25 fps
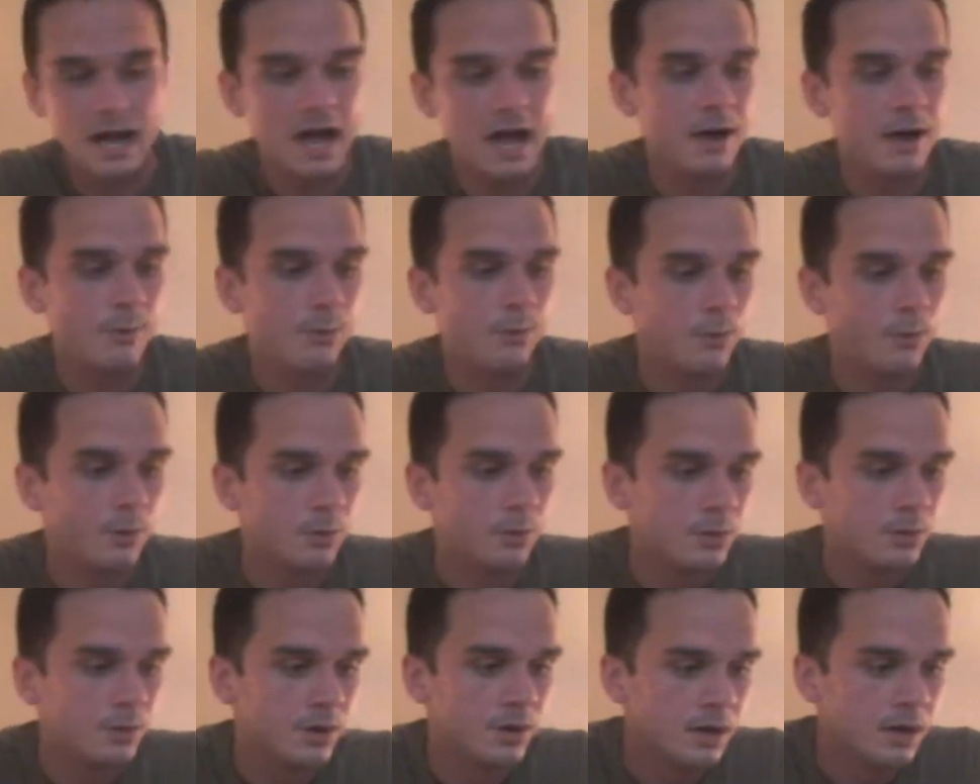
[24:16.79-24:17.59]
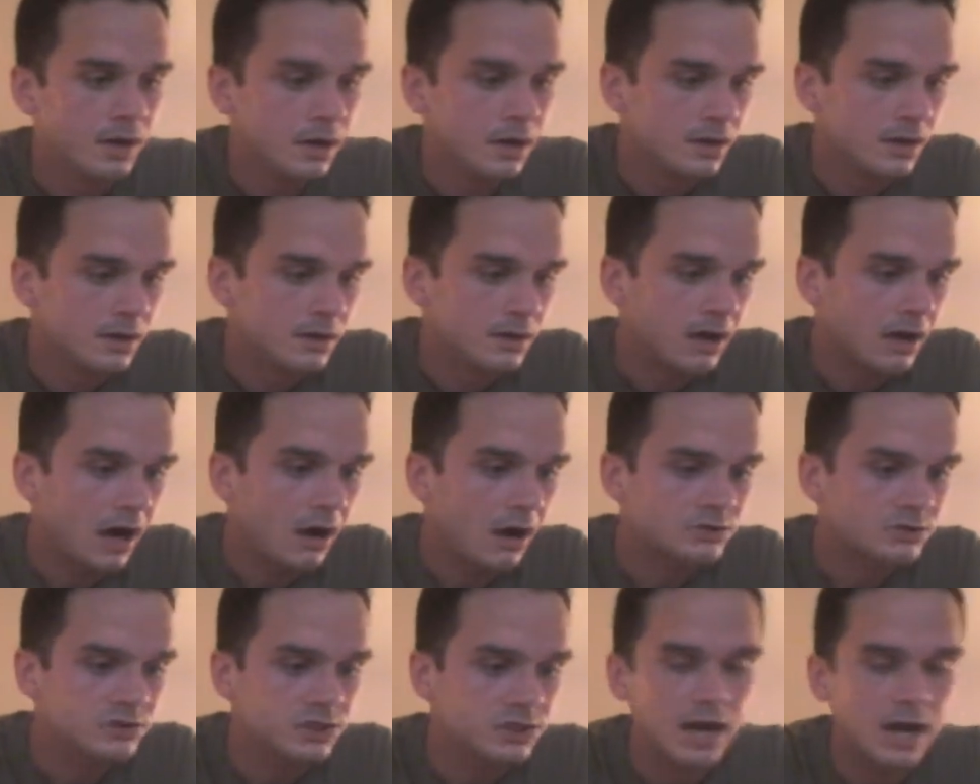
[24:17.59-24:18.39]

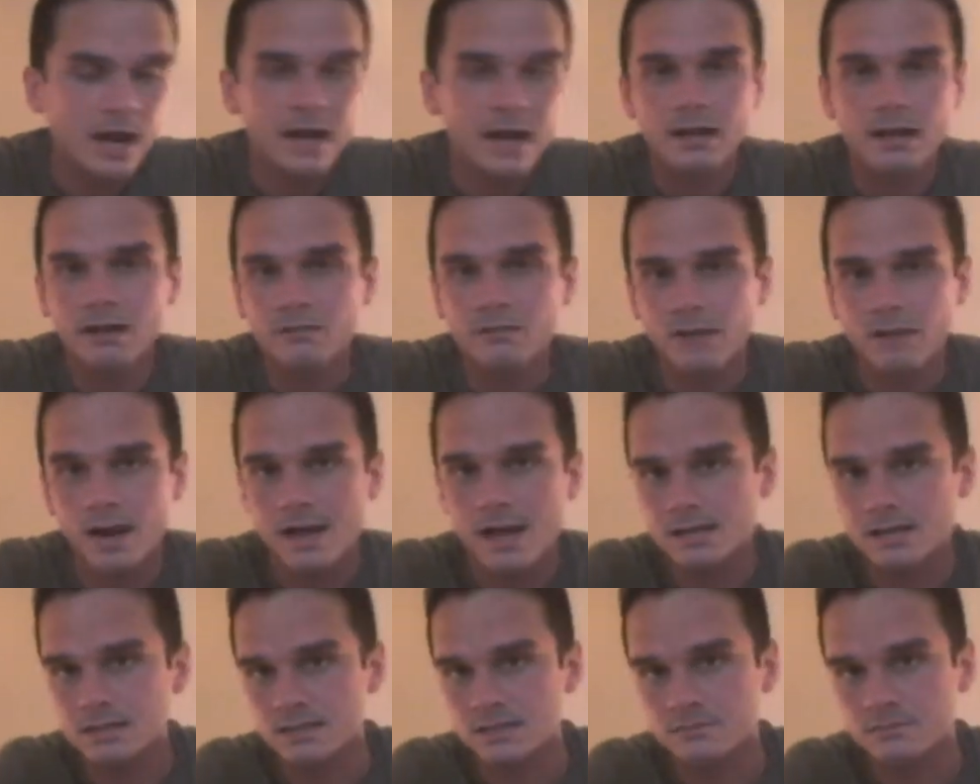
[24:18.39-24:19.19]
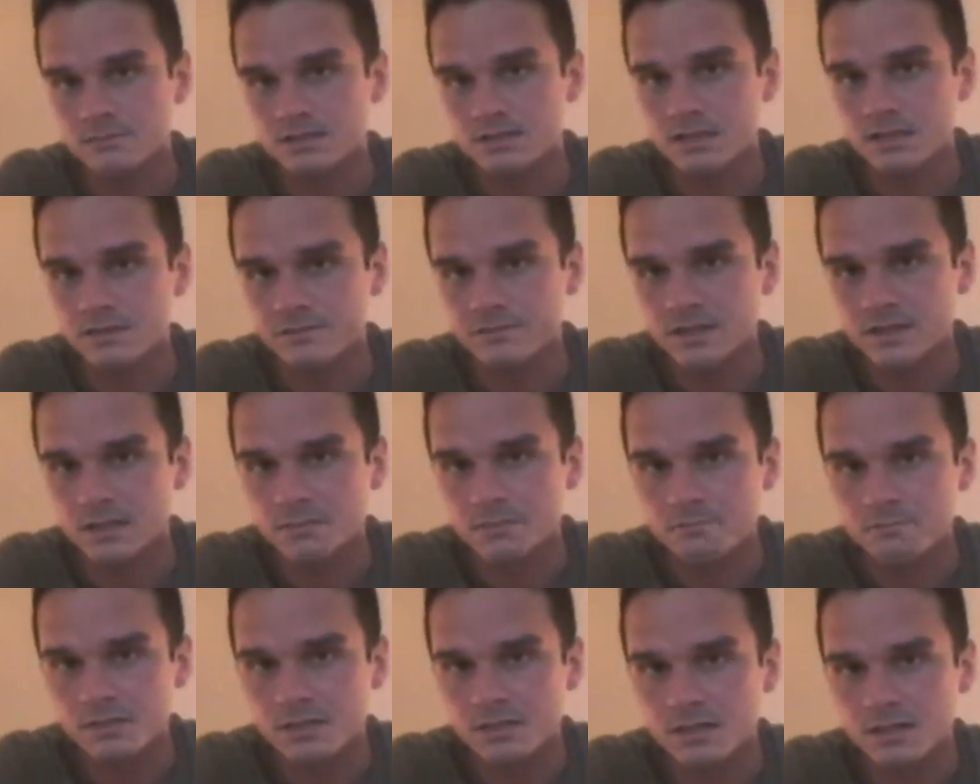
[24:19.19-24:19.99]
I'll try and write some stuff
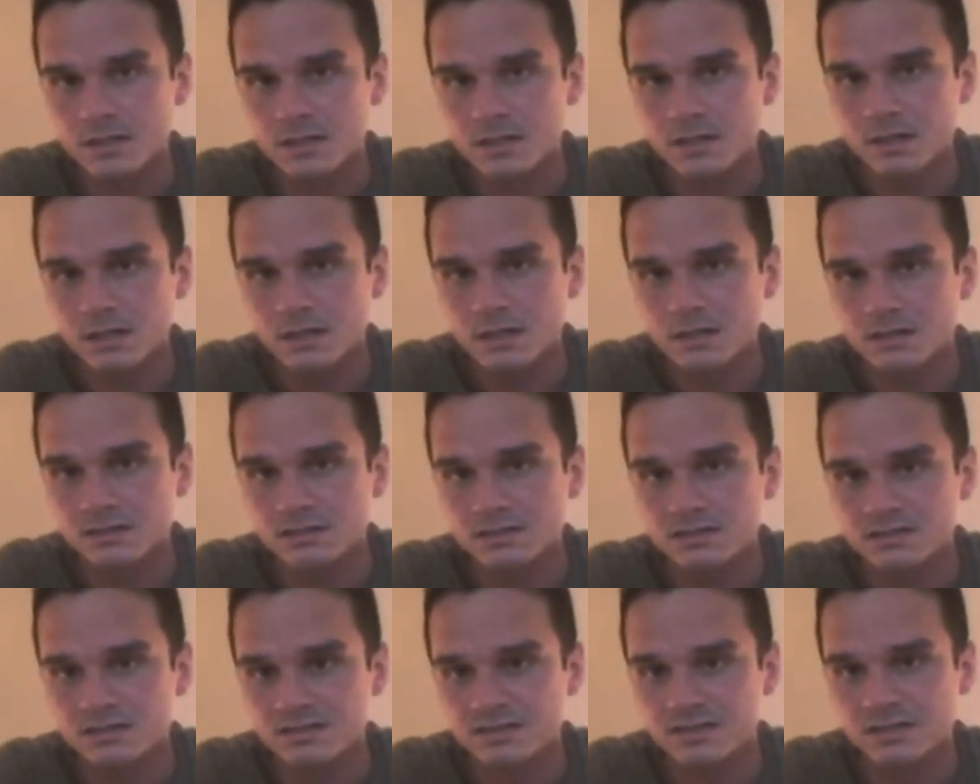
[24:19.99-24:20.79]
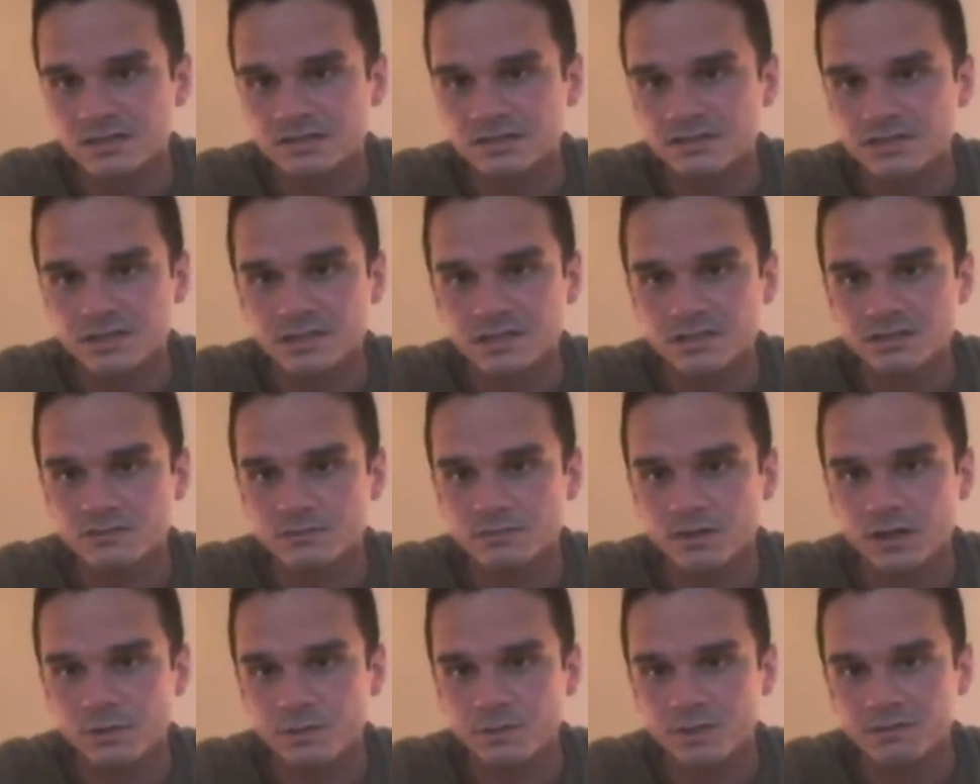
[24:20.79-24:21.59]
up and send it to you as
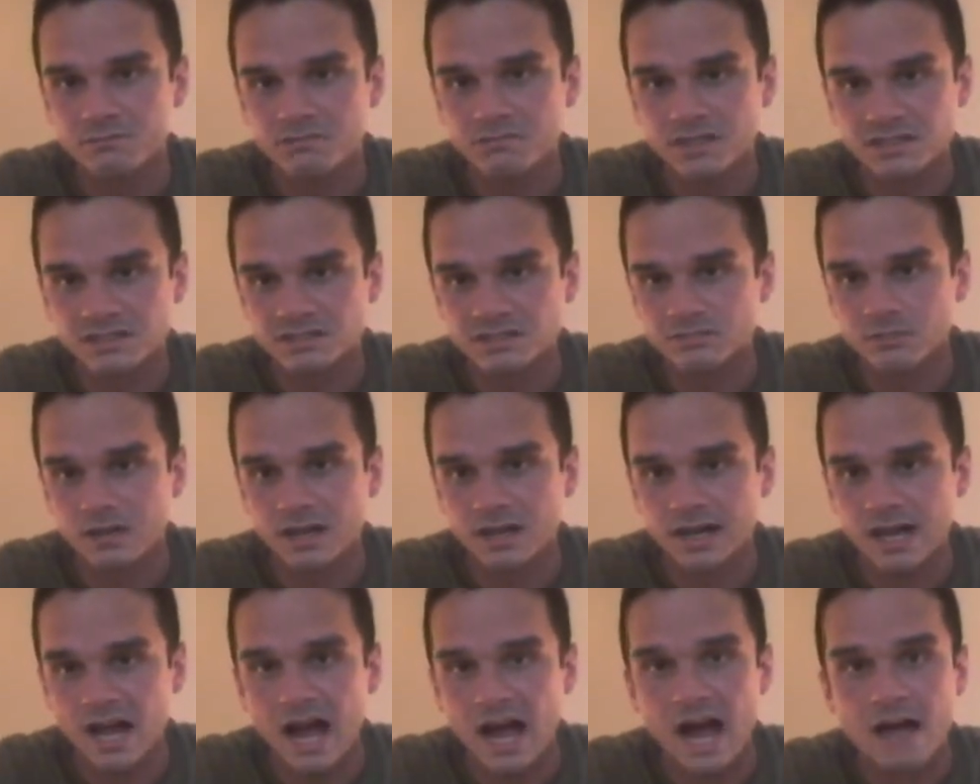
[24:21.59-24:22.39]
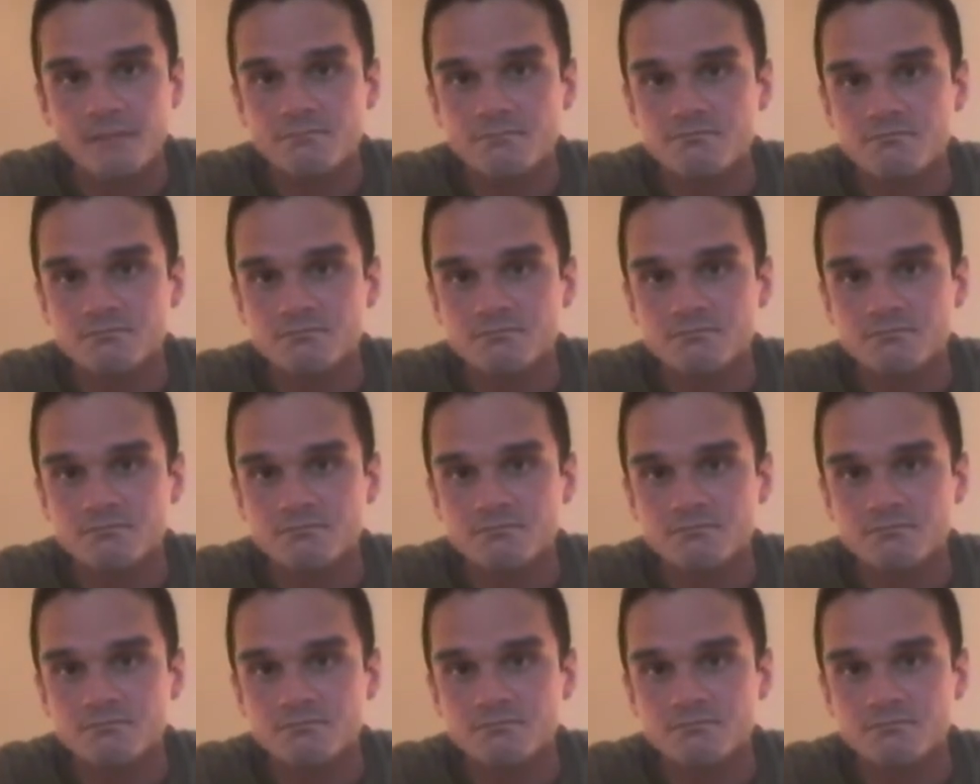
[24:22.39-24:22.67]
well, but this is what I got.